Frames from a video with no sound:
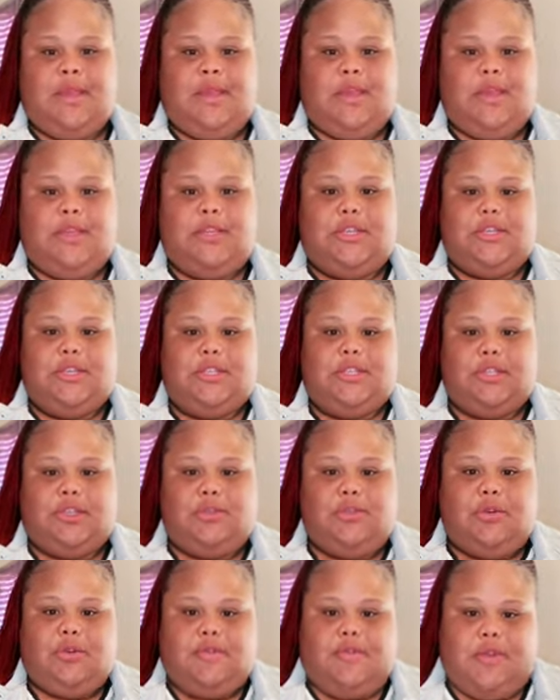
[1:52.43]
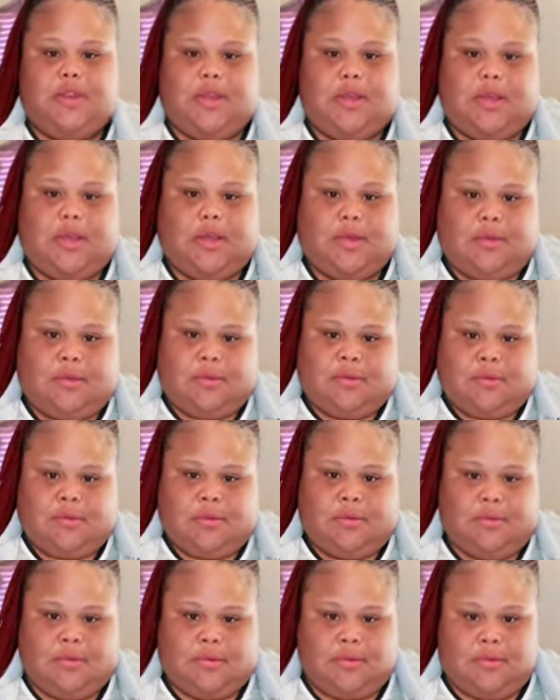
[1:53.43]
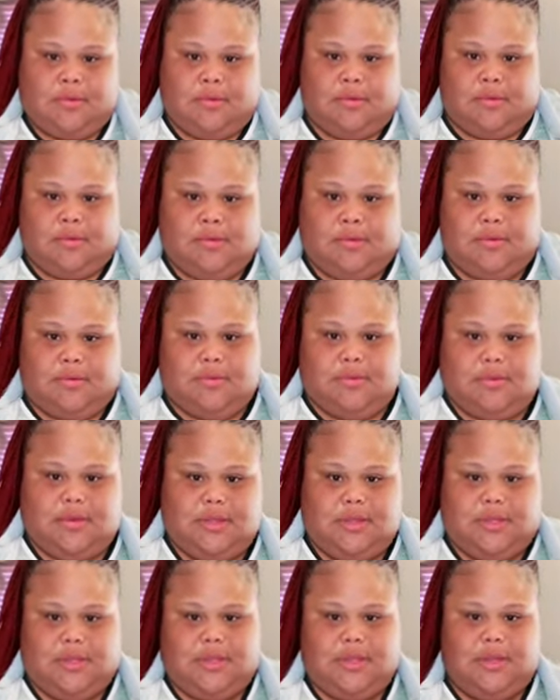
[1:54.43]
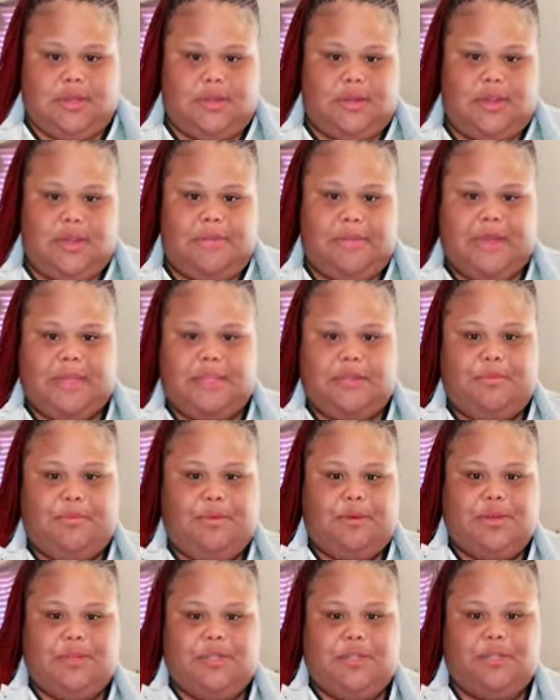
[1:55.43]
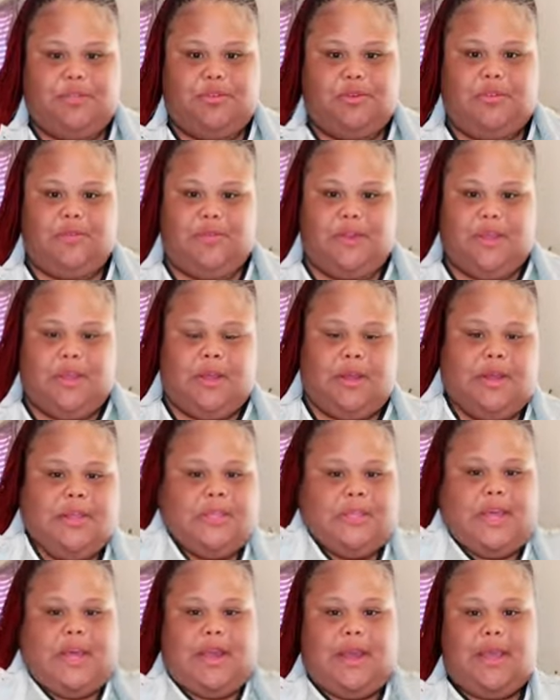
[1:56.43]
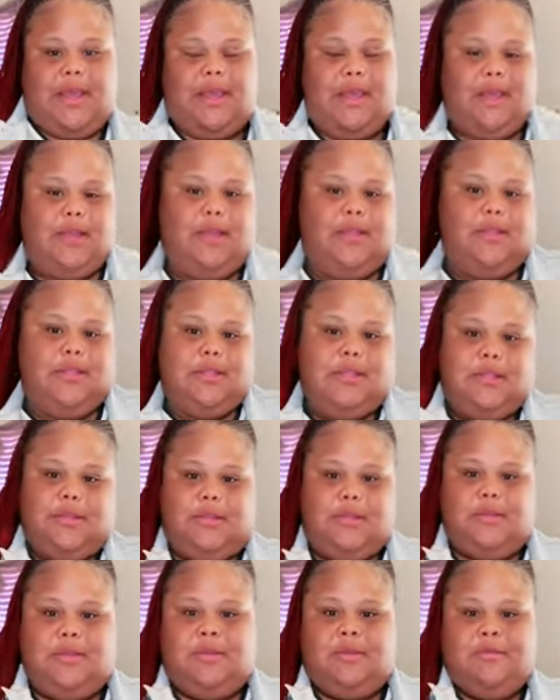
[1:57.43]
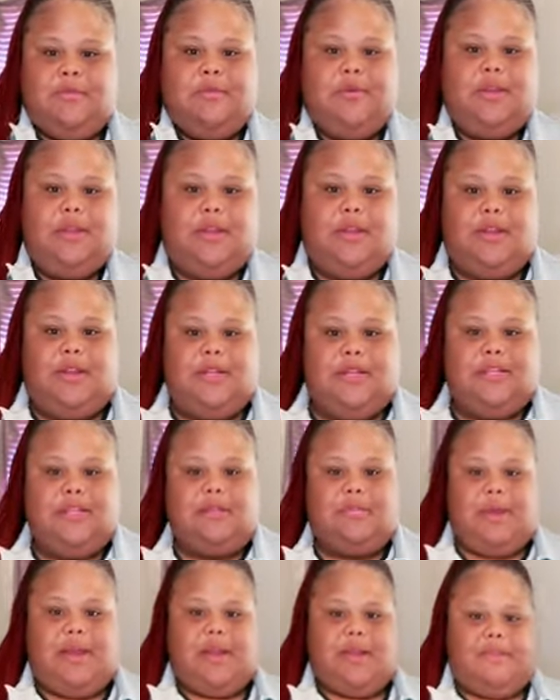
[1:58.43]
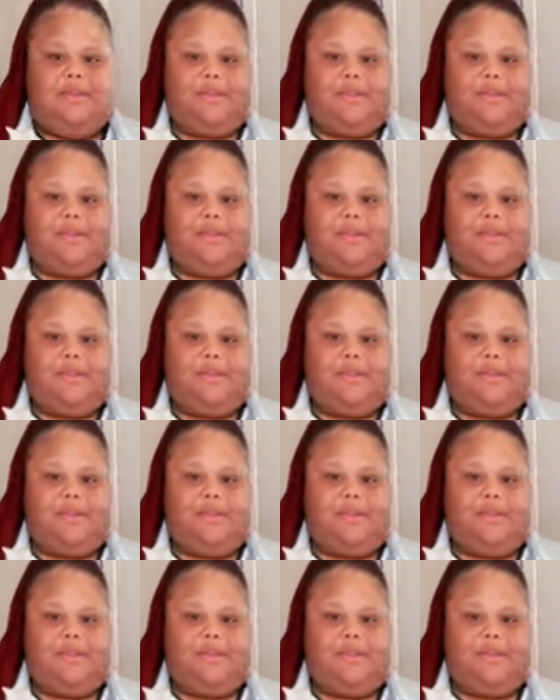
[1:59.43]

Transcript: And just enjoy the video. That's it. Let my supporters enjoy the video. That's all I ask. But yeah, this is my little